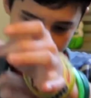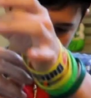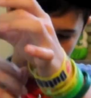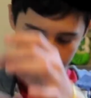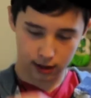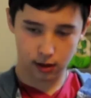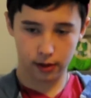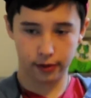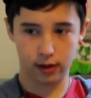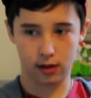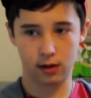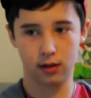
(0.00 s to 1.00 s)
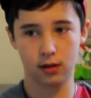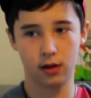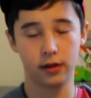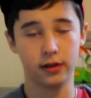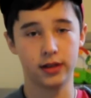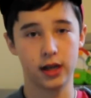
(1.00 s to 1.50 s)
like on the
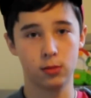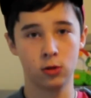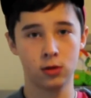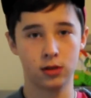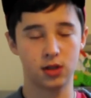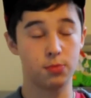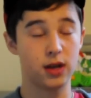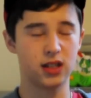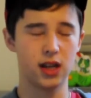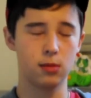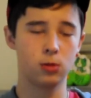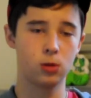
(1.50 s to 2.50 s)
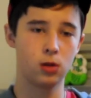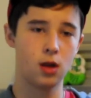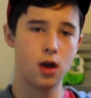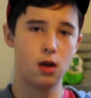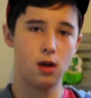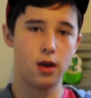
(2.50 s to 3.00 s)
on the table, it's a big table.
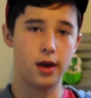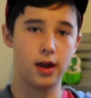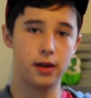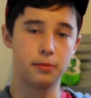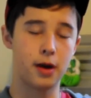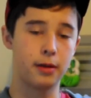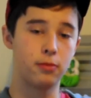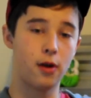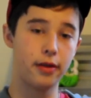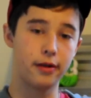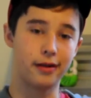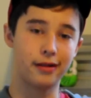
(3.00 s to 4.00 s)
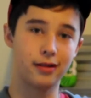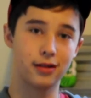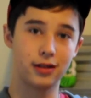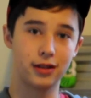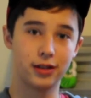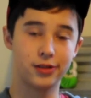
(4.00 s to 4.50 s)
And my brother
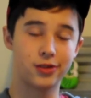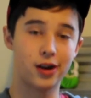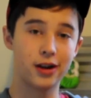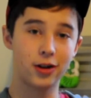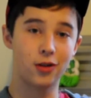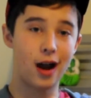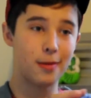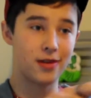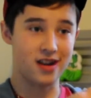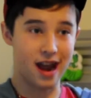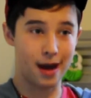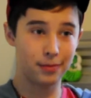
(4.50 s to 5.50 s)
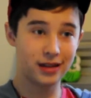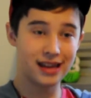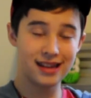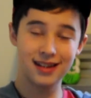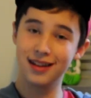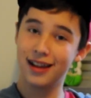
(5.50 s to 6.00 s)
is trying to grab a
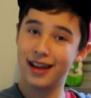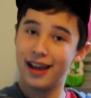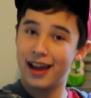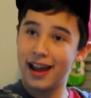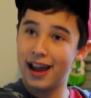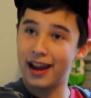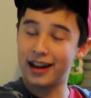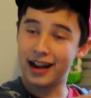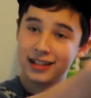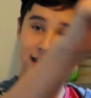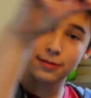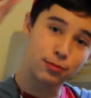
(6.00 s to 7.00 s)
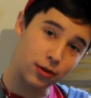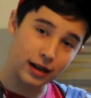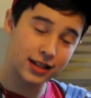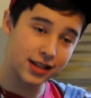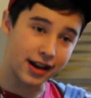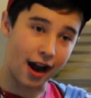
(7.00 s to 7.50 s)
napkin, and as he
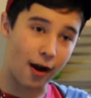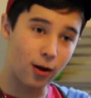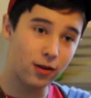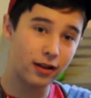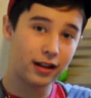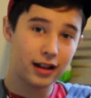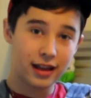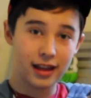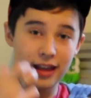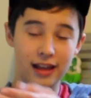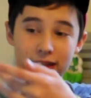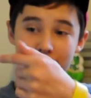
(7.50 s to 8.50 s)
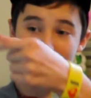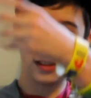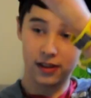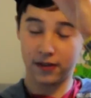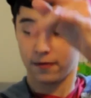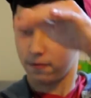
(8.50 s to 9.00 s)
brings it out,
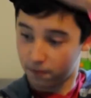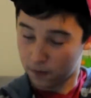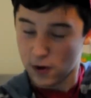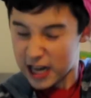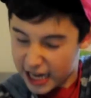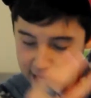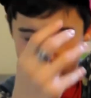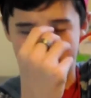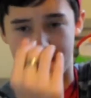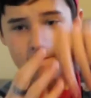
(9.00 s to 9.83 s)
the freaking